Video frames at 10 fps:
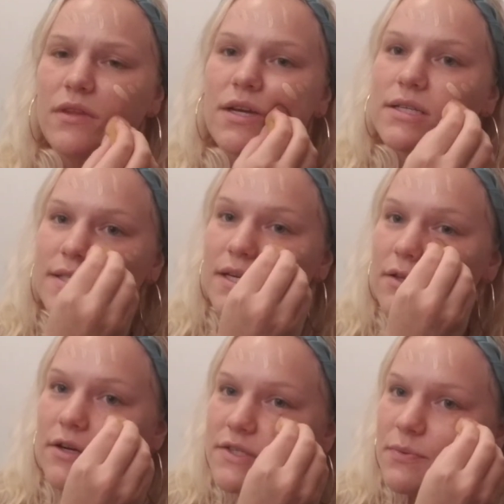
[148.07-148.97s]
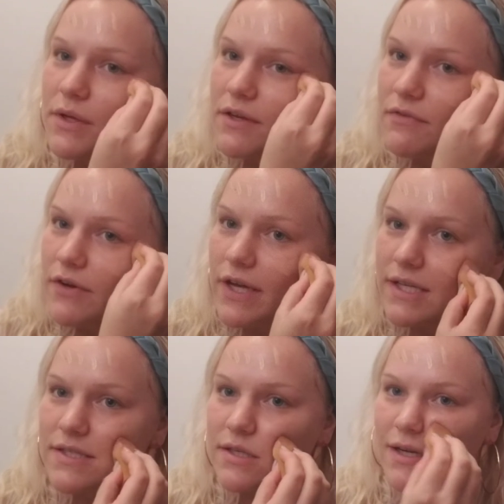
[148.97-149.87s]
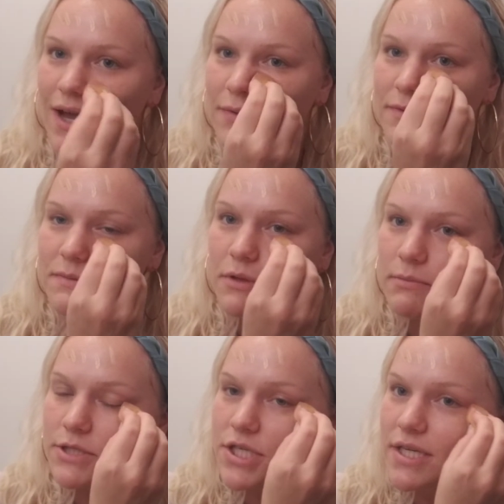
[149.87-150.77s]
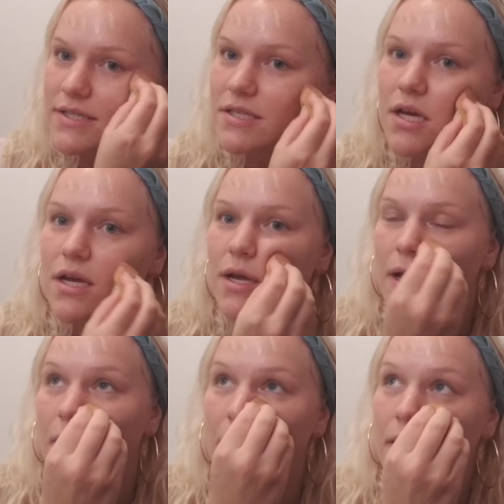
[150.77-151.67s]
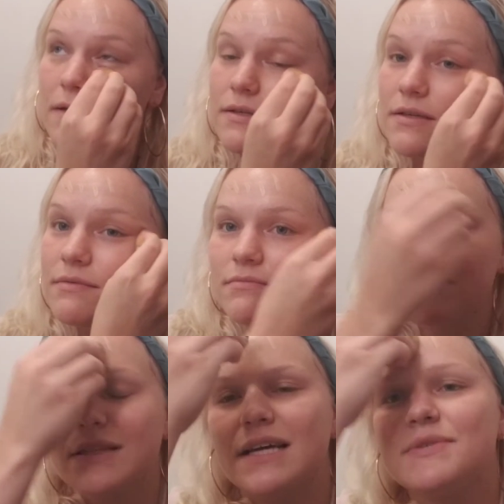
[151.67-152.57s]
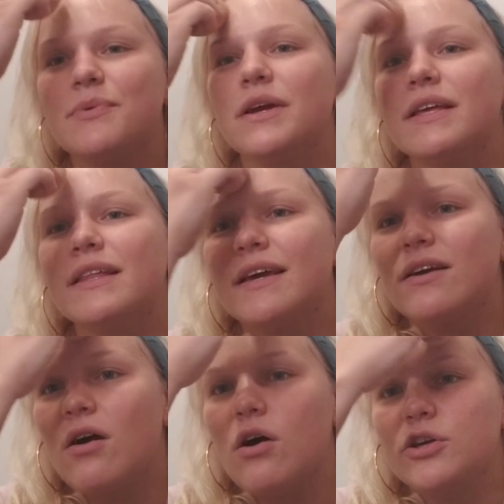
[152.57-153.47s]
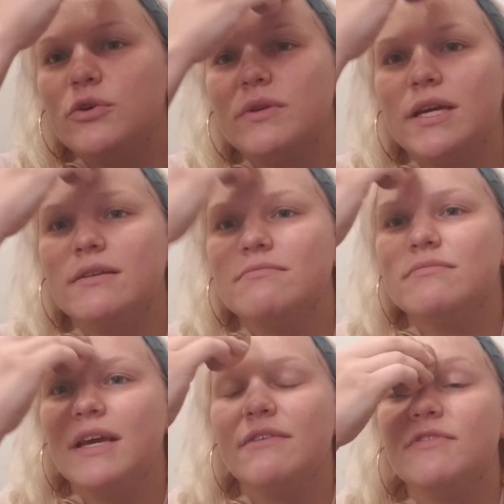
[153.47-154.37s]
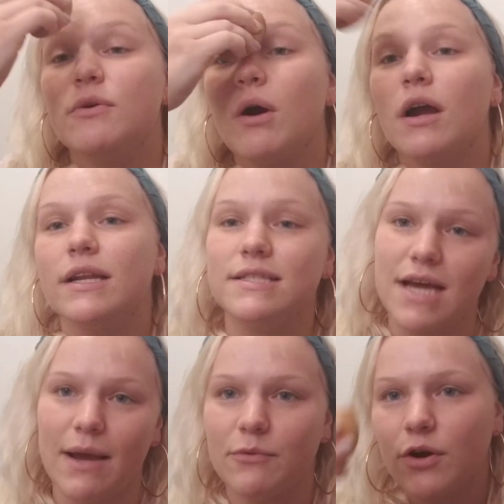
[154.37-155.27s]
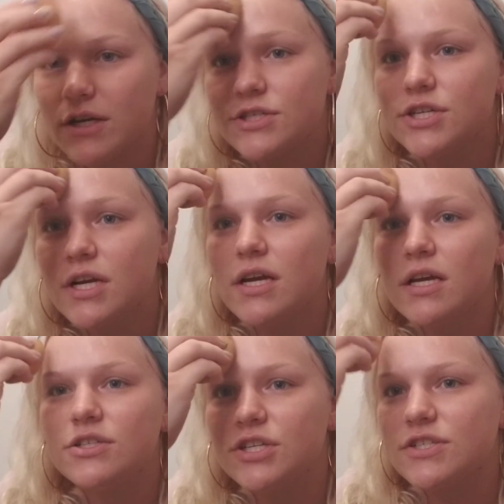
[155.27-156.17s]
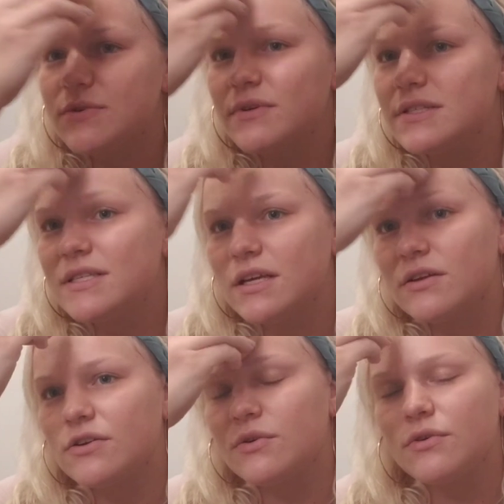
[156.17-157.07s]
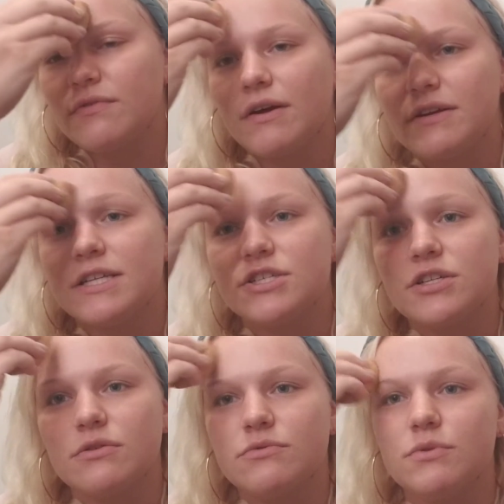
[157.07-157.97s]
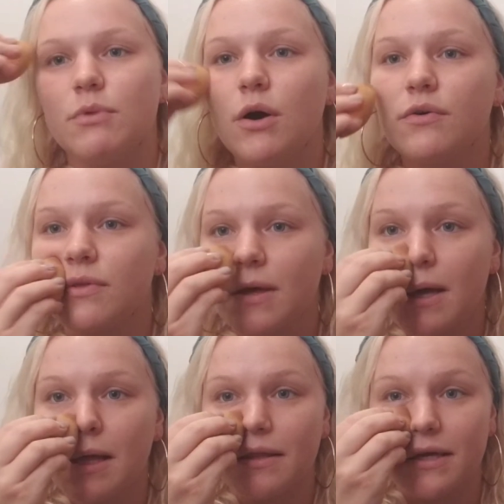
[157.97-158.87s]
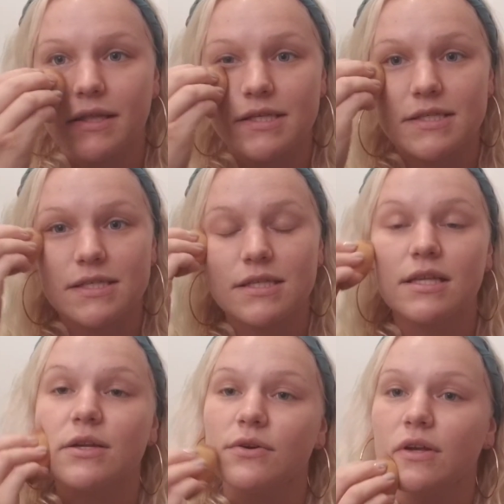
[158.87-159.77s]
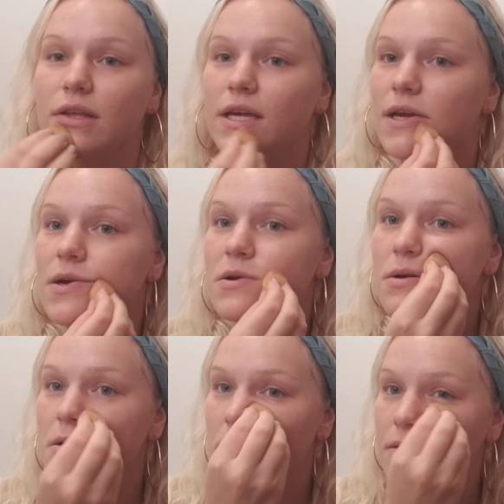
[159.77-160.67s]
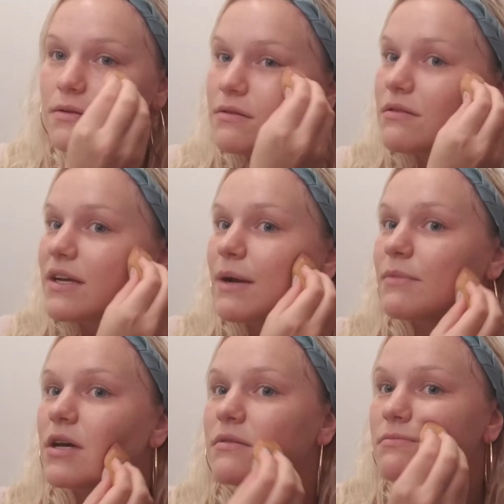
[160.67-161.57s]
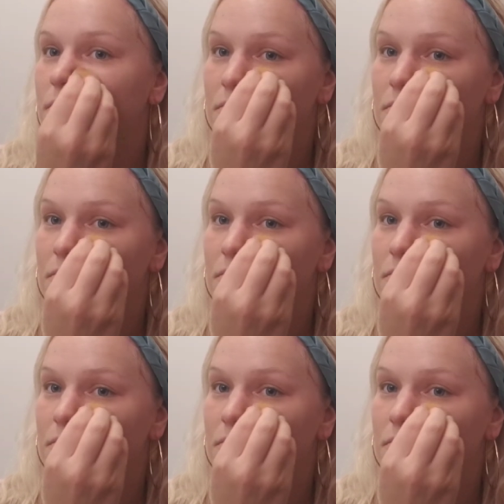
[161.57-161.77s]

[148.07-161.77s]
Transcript: Concealer is really for canceling out those blemishes, and that's really like all you need. If you are in a time crunch, just do concealer, don't do foundation, don't do both. Like, this is literally like, I'm done.